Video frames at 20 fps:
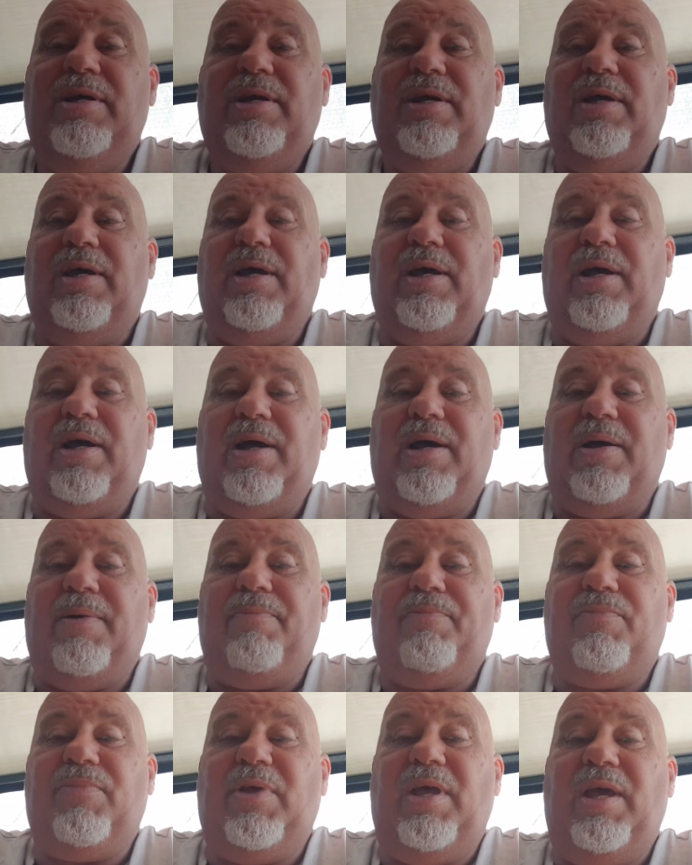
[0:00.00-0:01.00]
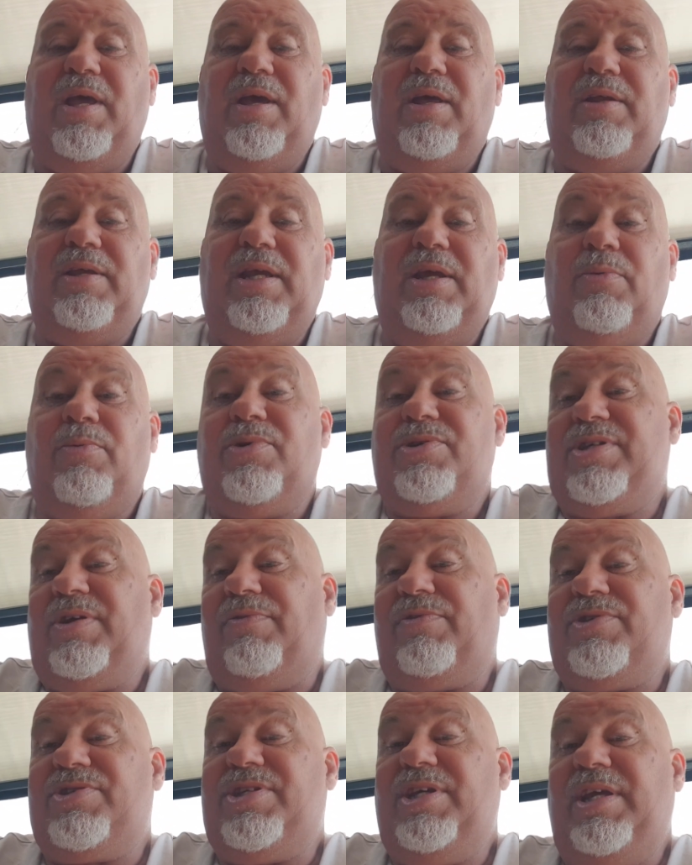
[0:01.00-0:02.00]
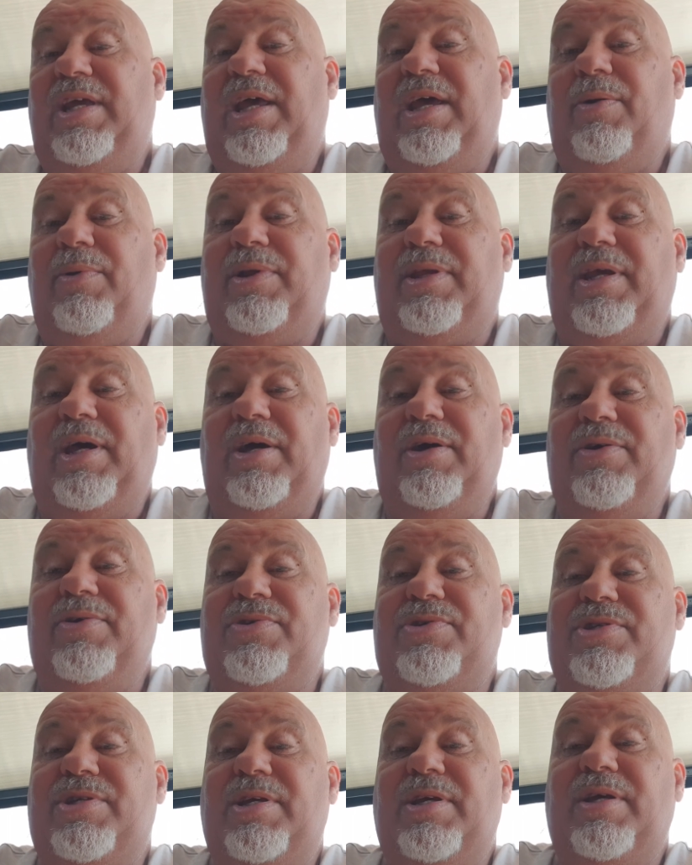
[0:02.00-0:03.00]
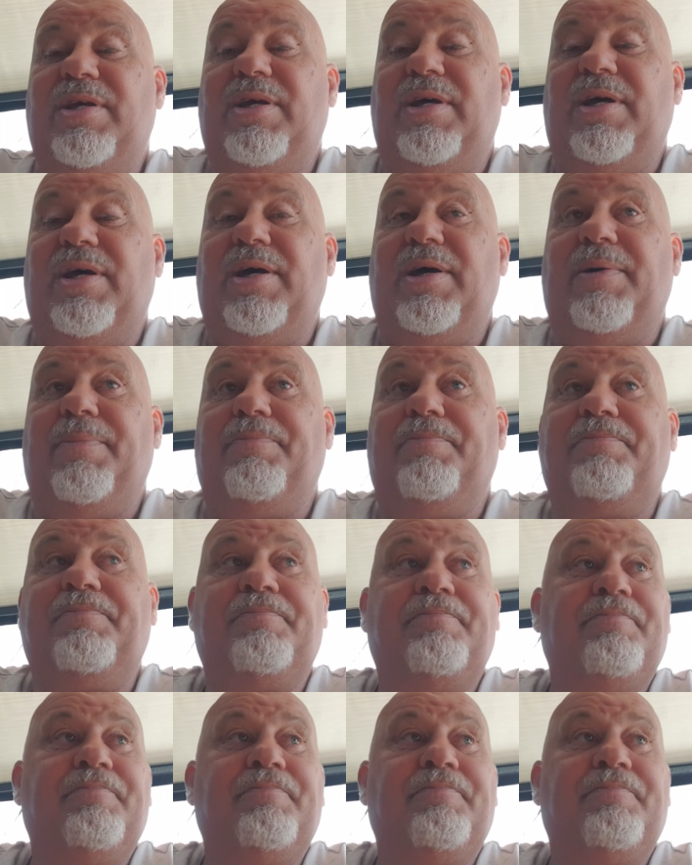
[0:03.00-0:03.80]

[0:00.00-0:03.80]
Um, and yeah, we'll just have to see how it goes. Um,